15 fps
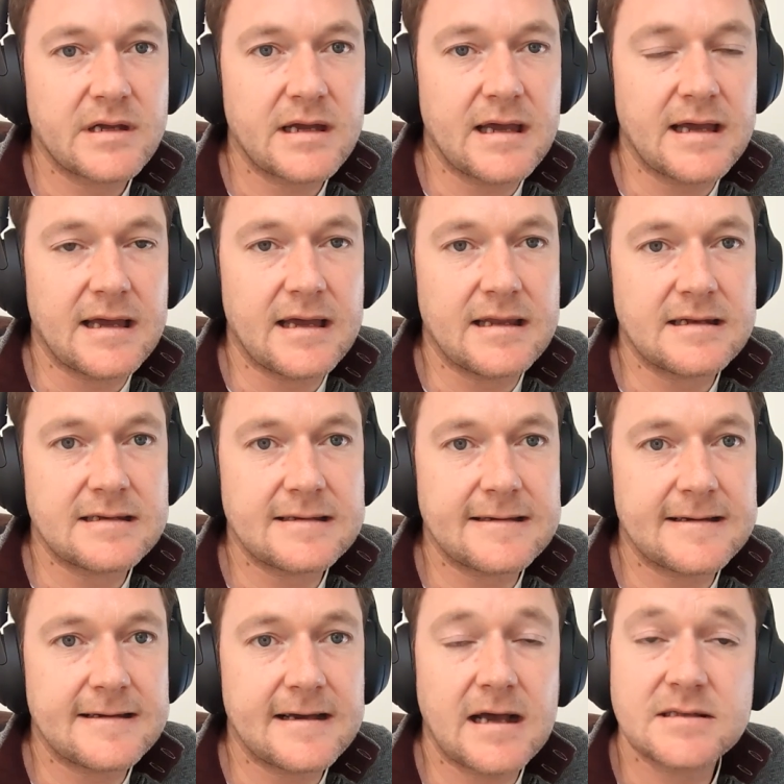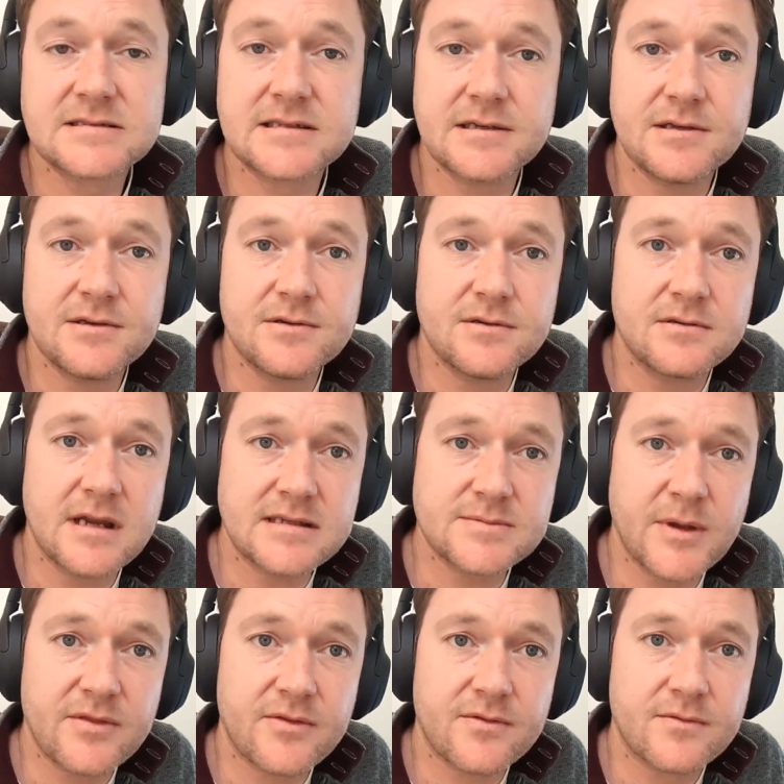And I'll see you next
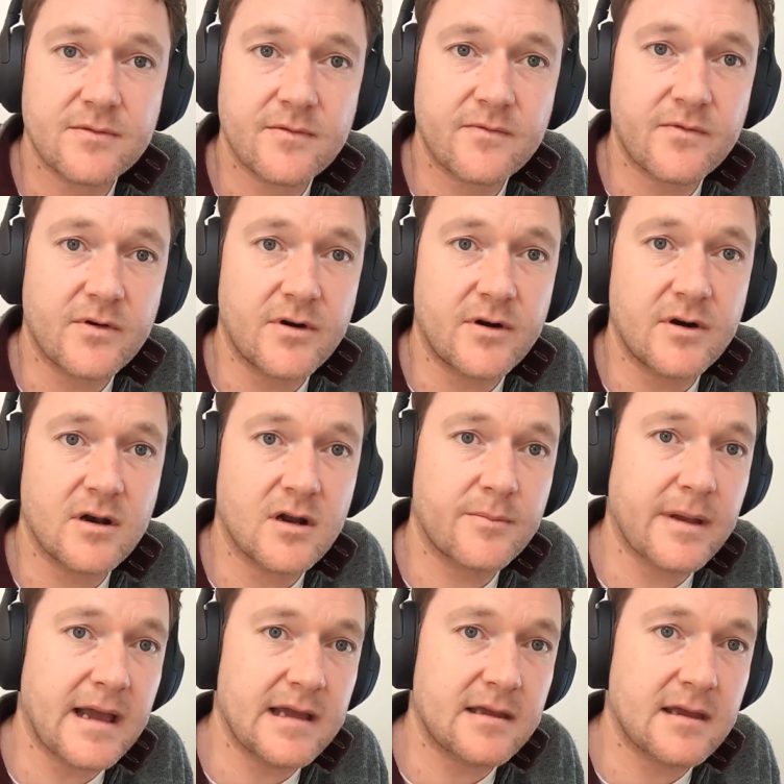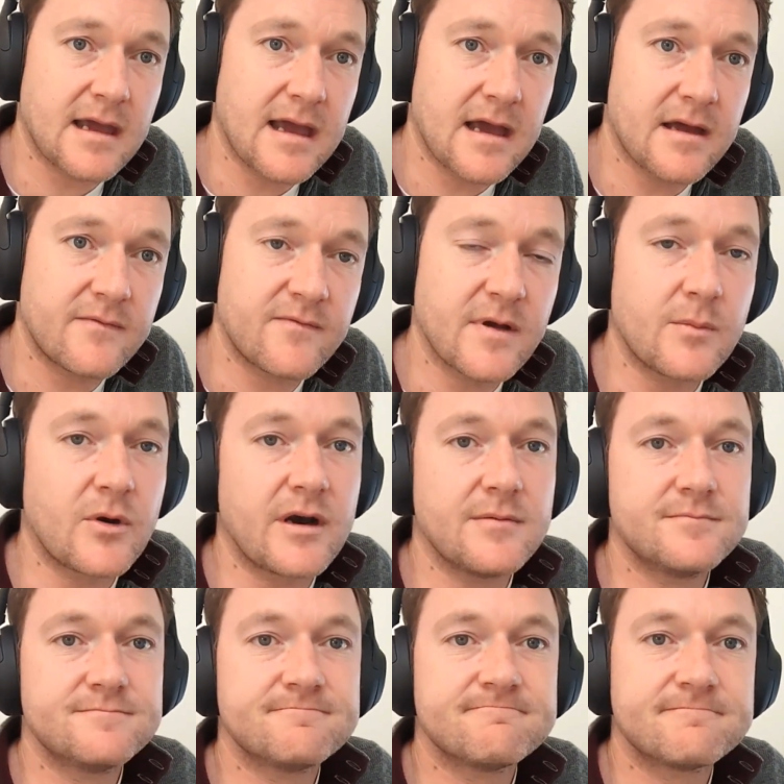month for a look back at February.
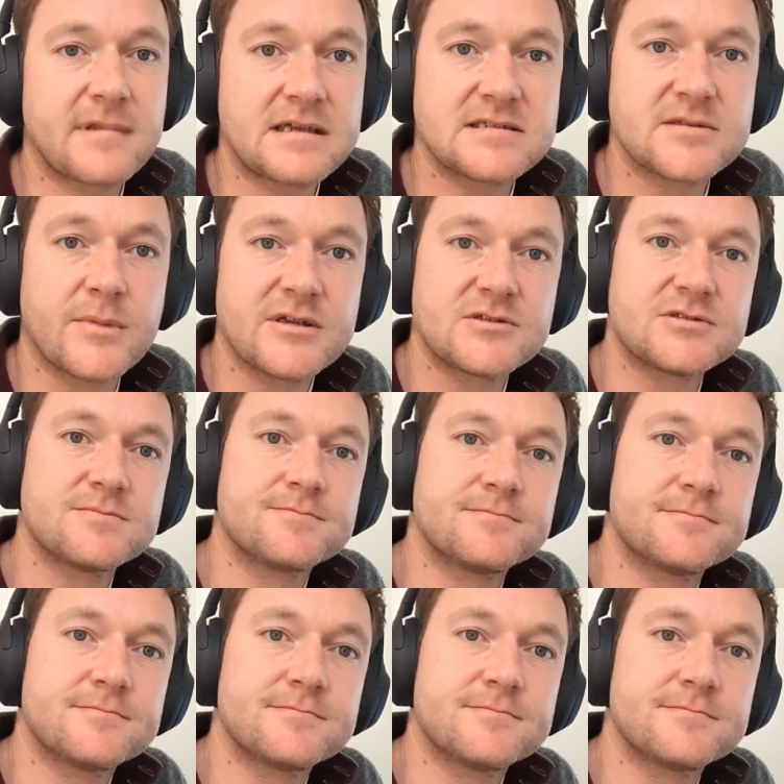Thanks so much.